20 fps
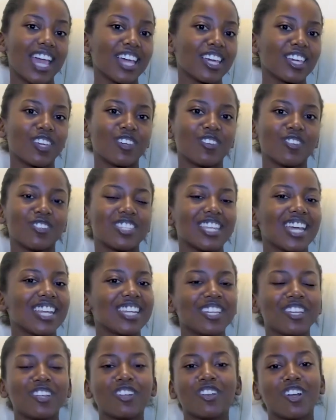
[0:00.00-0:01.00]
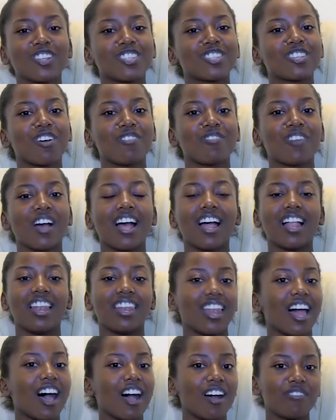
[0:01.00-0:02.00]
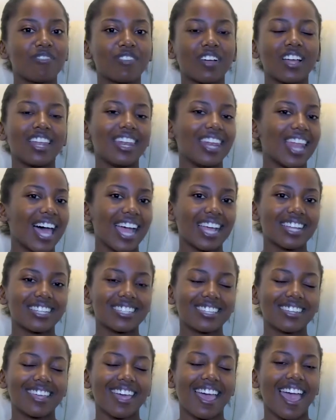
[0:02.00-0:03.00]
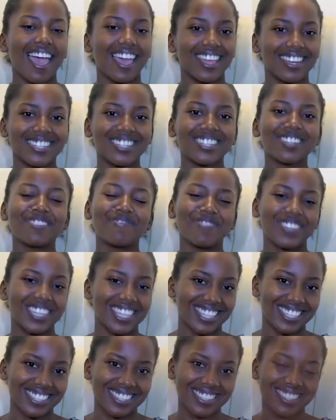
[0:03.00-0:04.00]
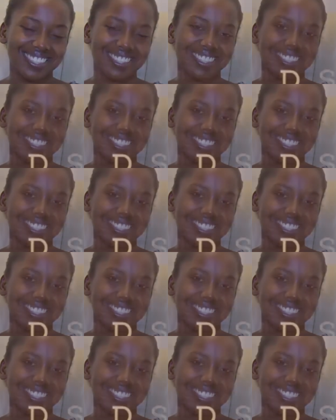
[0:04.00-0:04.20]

Thank you. Sending you lots of love, light, and peace.